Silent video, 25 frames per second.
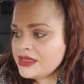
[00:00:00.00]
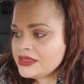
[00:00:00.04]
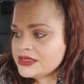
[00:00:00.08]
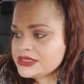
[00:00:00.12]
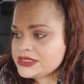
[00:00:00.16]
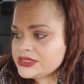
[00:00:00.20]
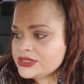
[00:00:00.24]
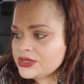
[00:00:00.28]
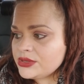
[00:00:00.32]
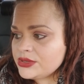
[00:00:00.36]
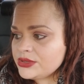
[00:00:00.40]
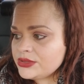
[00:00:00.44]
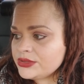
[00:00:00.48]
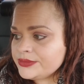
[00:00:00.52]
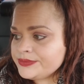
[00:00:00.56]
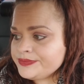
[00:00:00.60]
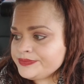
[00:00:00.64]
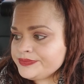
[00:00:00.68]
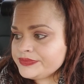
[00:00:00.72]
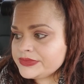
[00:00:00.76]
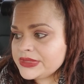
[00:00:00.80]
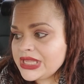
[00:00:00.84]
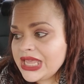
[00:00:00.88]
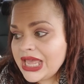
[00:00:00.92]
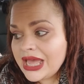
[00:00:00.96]
So
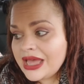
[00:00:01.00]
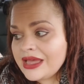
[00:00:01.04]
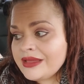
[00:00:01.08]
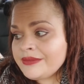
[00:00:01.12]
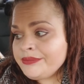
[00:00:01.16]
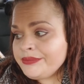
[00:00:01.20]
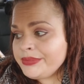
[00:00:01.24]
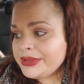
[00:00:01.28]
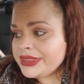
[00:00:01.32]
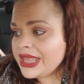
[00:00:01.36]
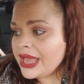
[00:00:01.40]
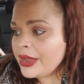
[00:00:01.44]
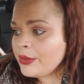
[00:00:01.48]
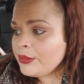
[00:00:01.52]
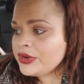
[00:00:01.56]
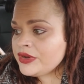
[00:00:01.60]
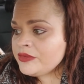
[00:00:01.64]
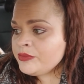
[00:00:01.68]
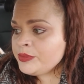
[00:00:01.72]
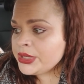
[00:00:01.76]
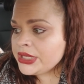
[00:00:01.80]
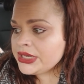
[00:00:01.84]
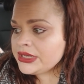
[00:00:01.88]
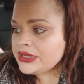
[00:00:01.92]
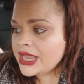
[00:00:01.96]
yeah, but that would
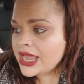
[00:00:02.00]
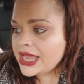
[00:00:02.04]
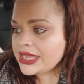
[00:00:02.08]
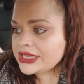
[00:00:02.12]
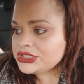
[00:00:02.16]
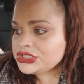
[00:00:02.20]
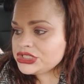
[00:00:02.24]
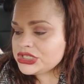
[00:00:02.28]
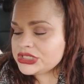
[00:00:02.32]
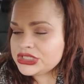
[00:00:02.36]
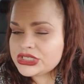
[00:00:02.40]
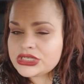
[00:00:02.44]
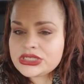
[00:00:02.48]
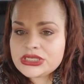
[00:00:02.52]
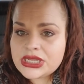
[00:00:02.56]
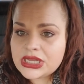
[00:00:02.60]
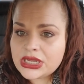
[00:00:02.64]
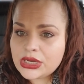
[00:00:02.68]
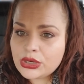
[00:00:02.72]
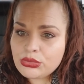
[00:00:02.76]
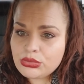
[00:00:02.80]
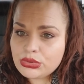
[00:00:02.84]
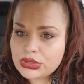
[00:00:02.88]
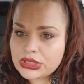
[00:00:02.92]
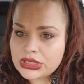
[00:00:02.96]
have been actually just like
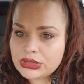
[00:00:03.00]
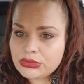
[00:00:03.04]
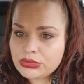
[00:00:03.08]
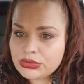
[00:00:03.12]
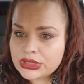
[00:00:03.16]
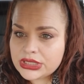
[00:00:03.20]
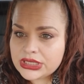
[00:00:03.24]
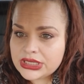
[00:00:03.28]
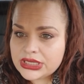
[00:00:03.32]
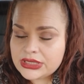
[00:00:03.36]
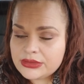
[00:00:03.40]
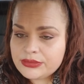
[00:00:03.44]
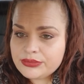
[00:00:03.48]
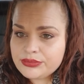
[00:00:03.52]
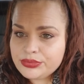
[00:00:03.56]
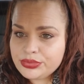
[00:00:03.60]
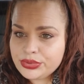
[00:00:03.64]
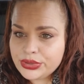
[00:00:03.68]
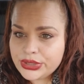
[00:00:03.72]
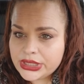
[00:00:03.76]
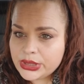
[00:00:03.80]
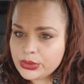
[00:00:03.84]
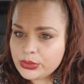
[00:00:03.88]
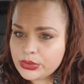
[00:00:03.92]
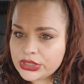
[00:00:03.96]
a really, really
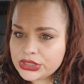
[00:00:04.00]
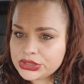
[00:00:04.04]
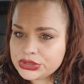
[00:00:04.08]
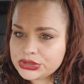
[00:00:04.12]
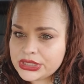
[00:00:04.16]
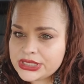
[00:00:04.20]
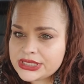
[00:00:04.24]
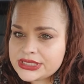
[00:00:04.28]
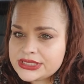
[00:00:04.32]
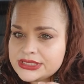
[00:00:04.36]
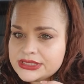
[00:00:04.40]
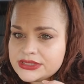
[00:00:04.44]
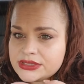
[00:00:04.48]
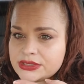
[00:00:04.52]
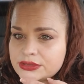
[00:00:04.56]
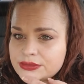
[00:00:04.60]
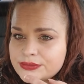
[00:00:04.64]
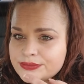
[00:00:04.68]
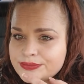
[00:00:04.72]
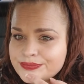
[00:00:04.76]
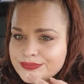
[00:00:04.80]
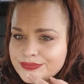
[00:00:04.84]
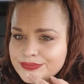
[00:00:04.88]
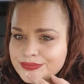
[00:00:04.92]
pretty work dress. So